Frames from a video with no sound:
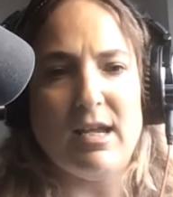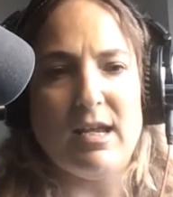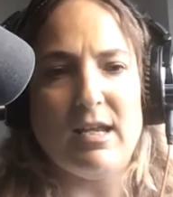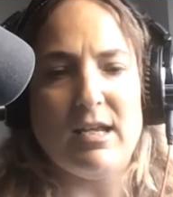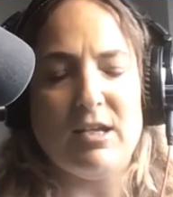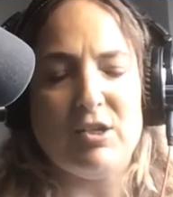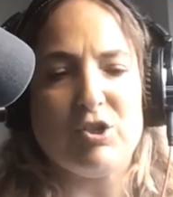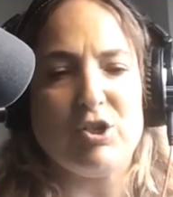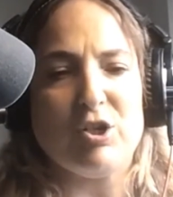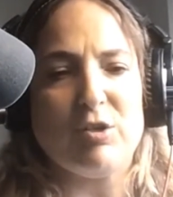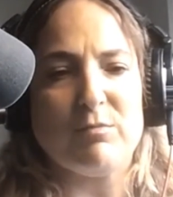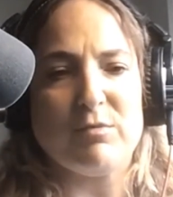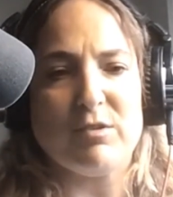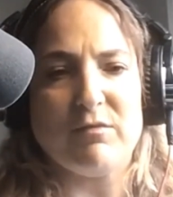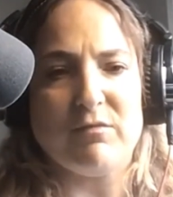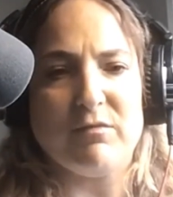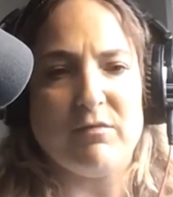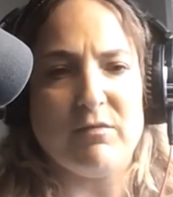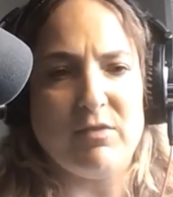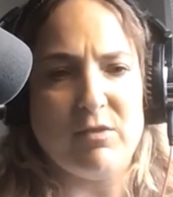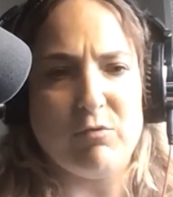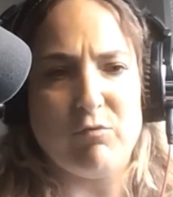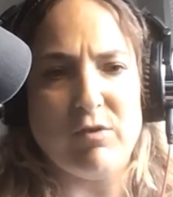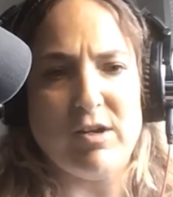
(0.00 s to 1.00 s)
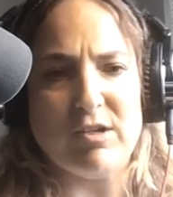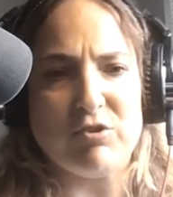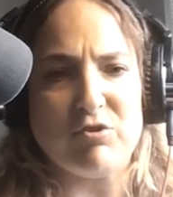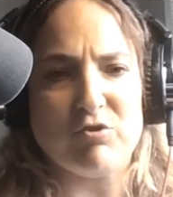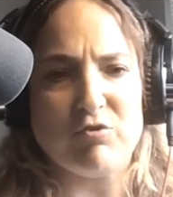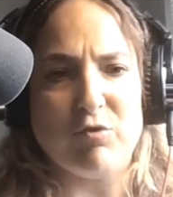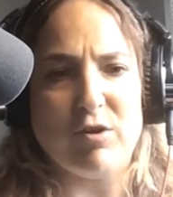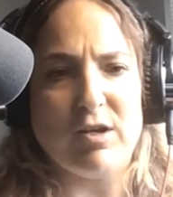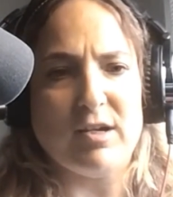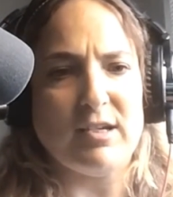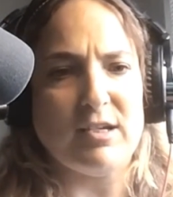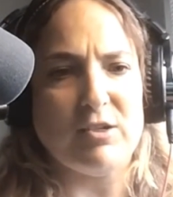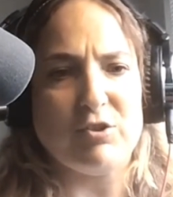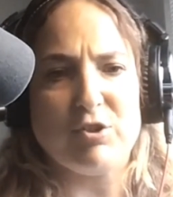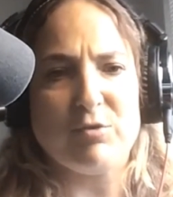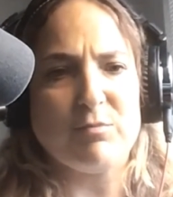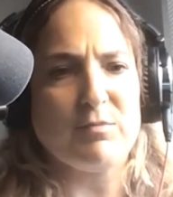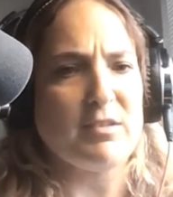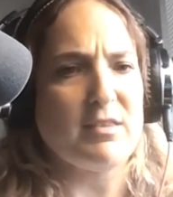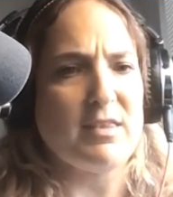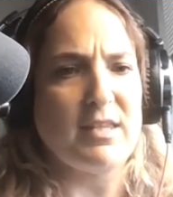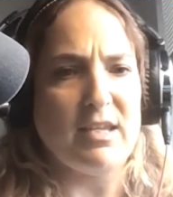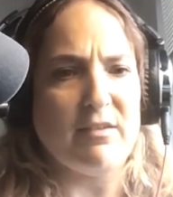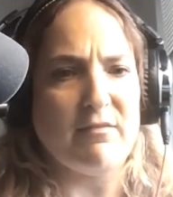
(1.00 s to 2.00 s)
in terms of the restaurant, in terms
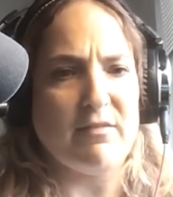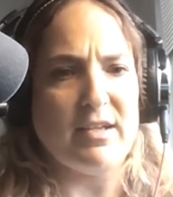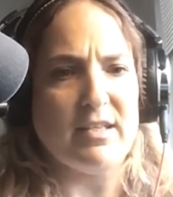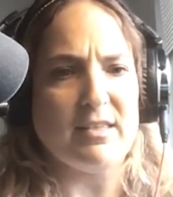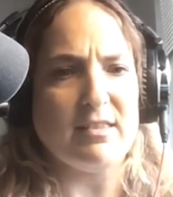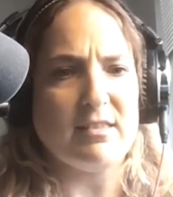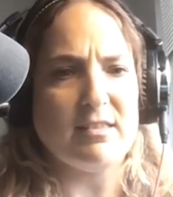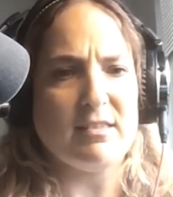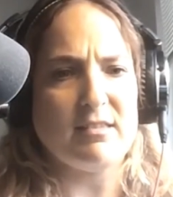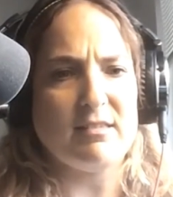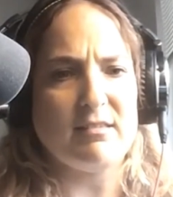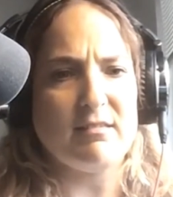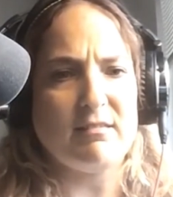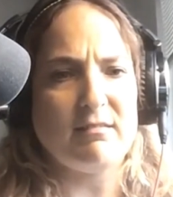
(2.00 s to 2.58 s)
of the events.